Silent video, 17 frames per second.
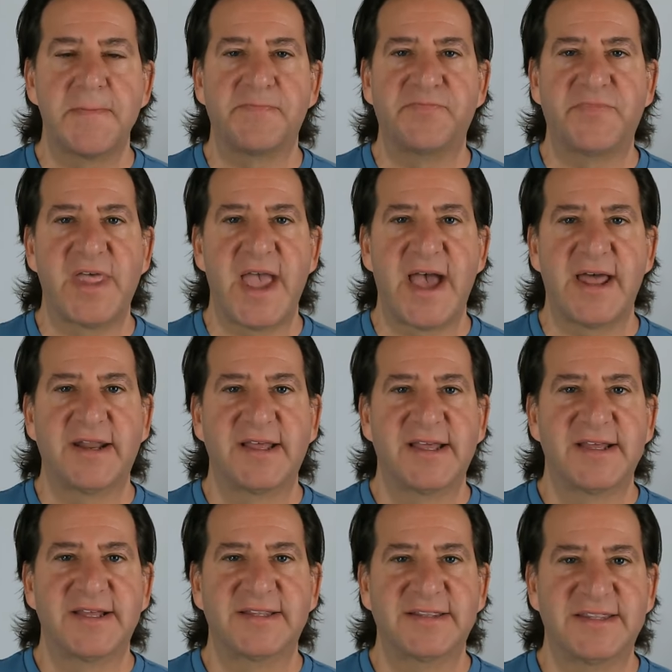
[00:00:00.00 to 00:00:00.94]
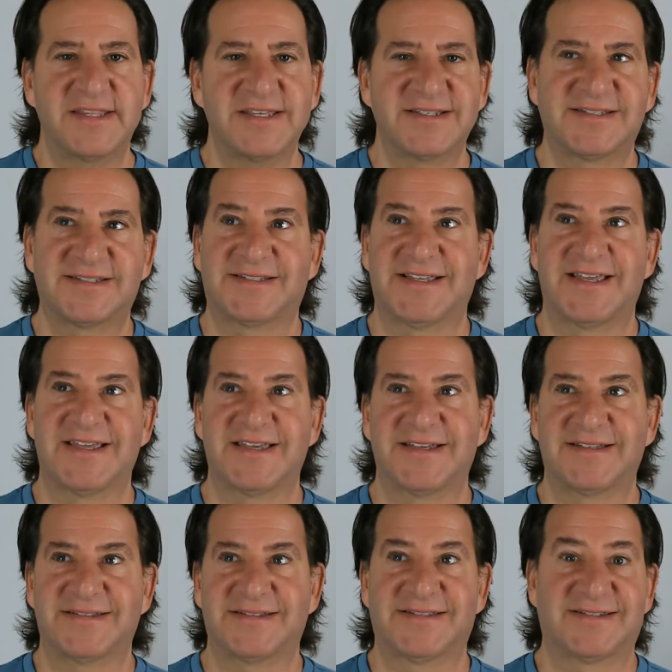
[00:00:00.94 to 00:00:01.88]
that this
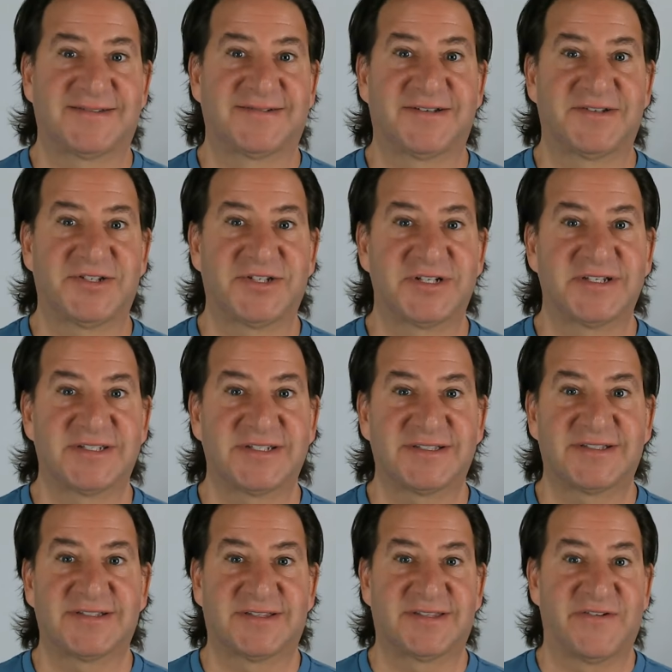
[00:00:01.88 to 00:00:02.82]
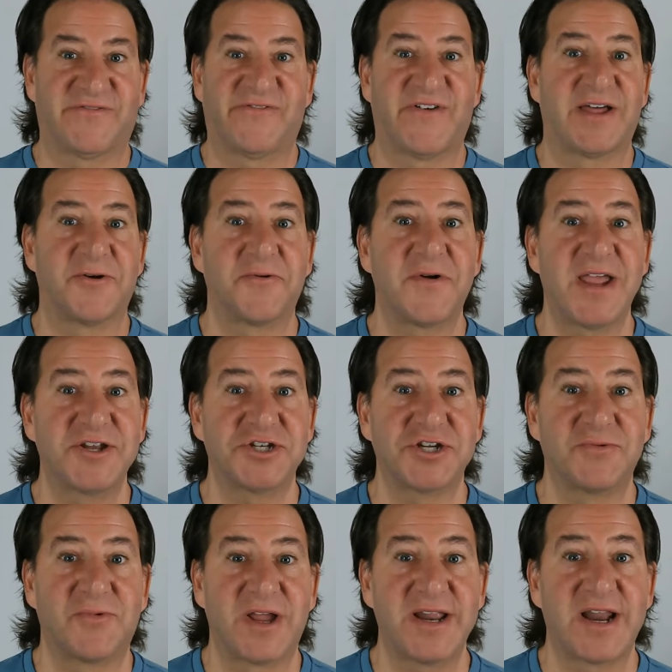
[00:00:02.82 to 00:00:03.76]
is just the
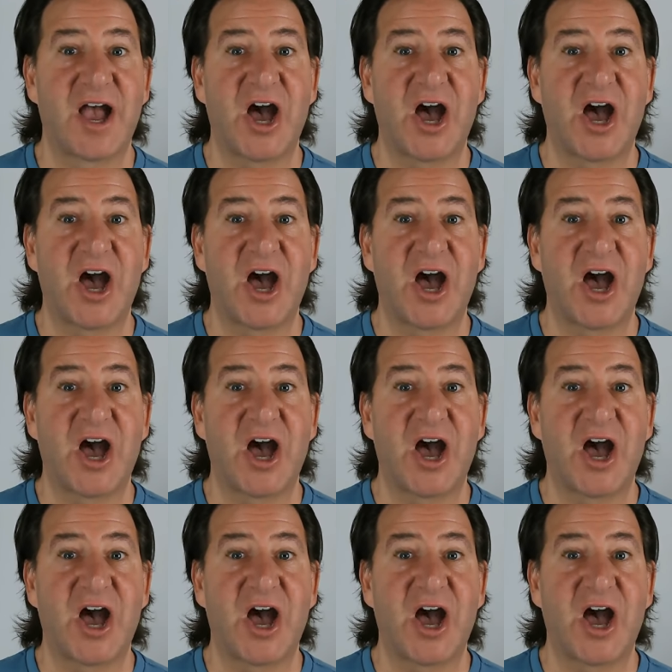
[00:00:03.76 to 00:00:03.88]
Federation, right?